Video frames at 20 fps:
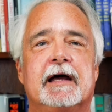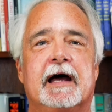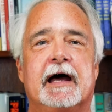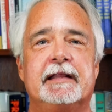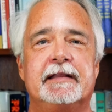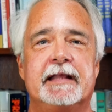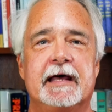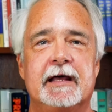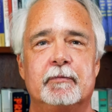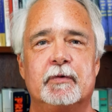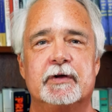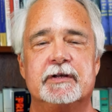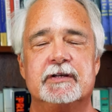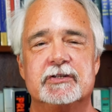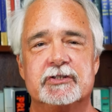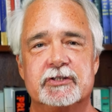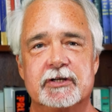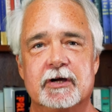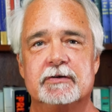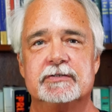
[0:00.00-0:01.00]
And then when
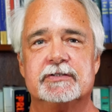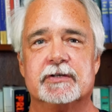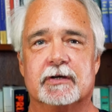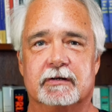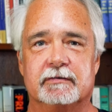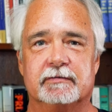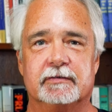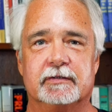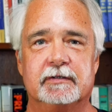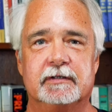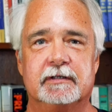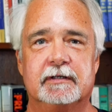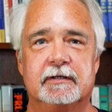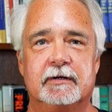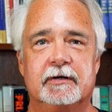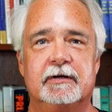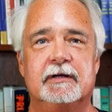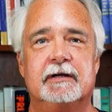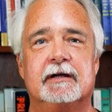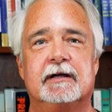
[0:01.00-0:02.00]
the show's over,
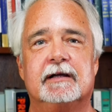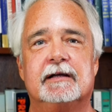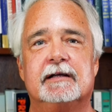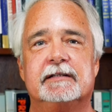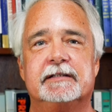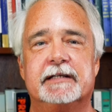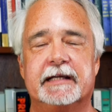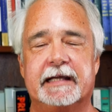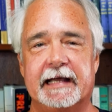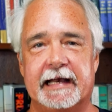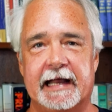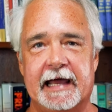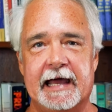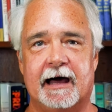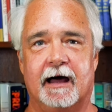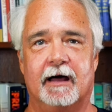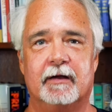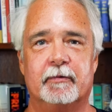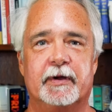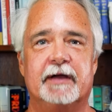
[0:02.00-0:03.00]
to get
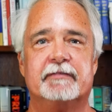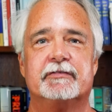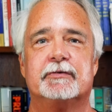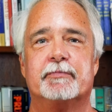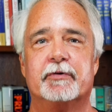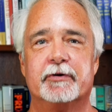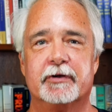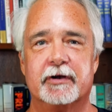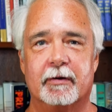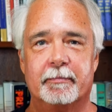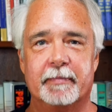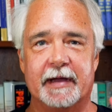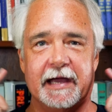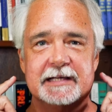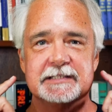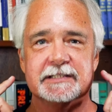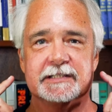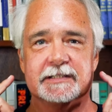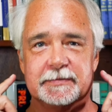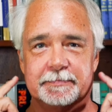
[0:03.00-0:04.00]
out, we have to put our
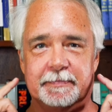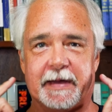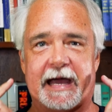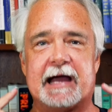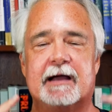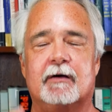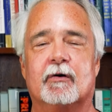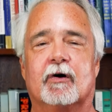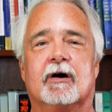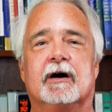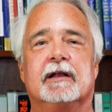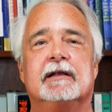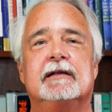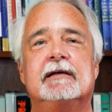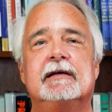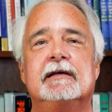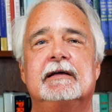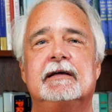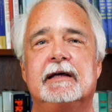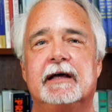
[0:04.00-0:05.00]
masks back on
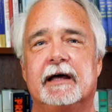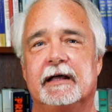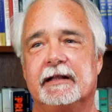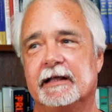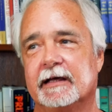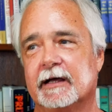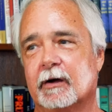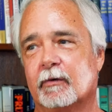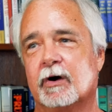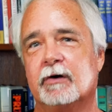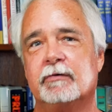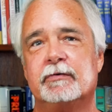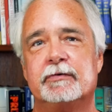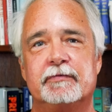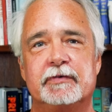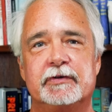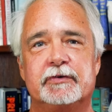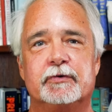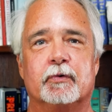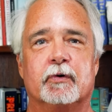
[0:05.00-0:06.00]
and then go over
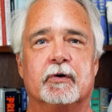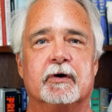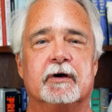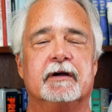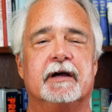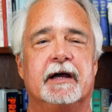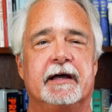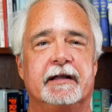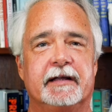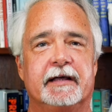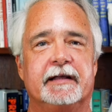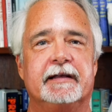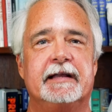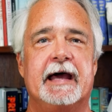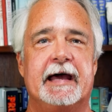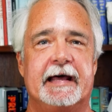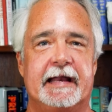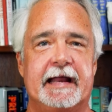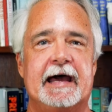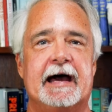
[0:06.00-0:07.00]
to the door and then
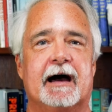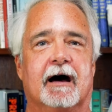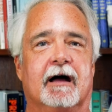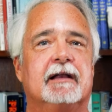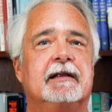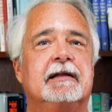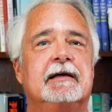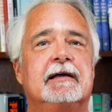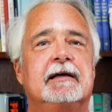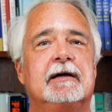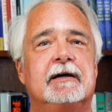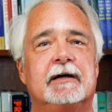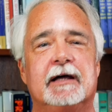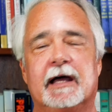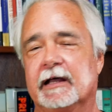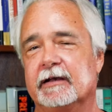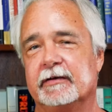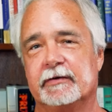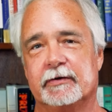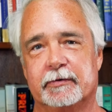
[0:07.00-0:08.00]
head out.
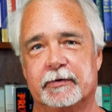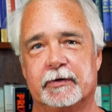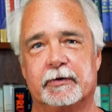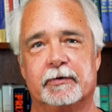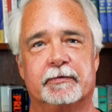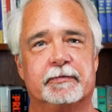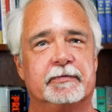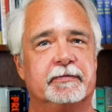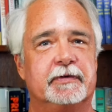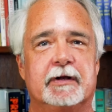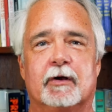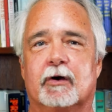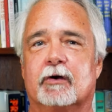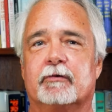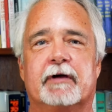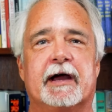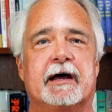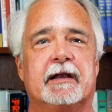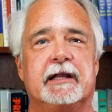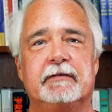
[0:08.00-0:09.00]
And you're
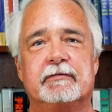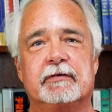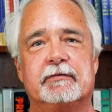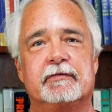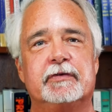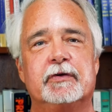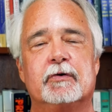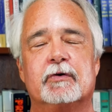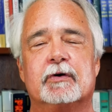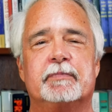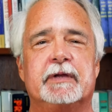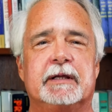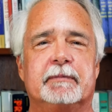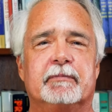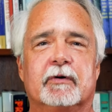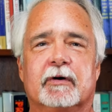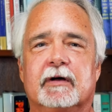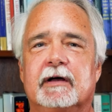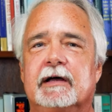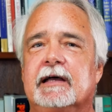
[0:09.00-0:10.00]
around even fewer
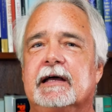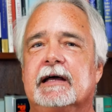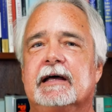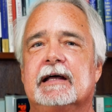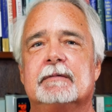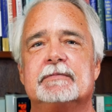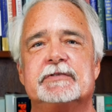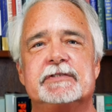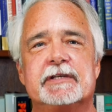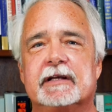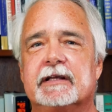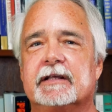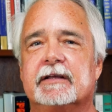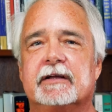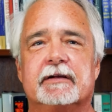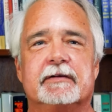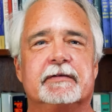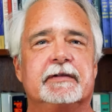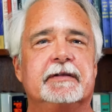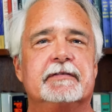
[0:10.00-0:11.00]
people. And I'm sitting
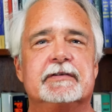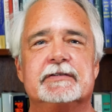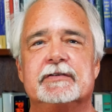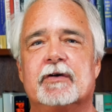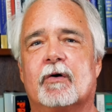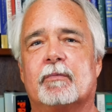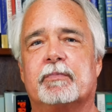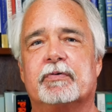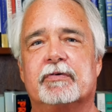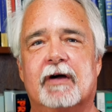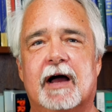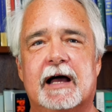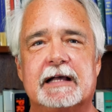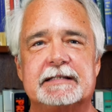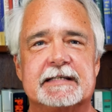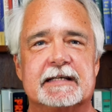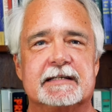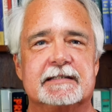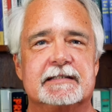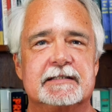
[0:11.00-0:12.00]
there, this whole
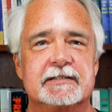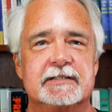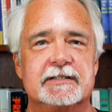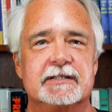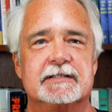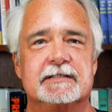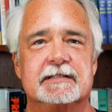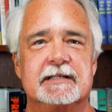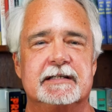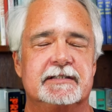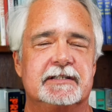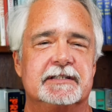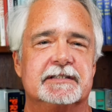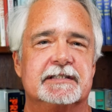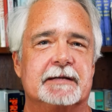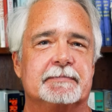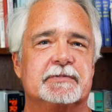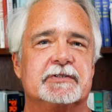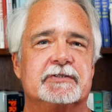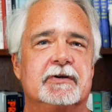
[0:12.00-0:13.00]
process is just, it's
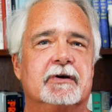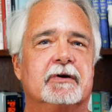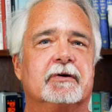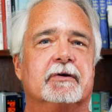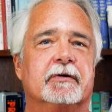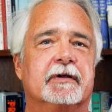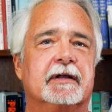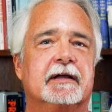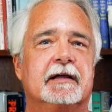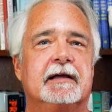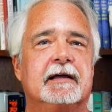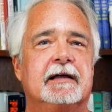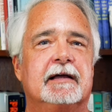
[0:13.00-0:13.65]
just absurd.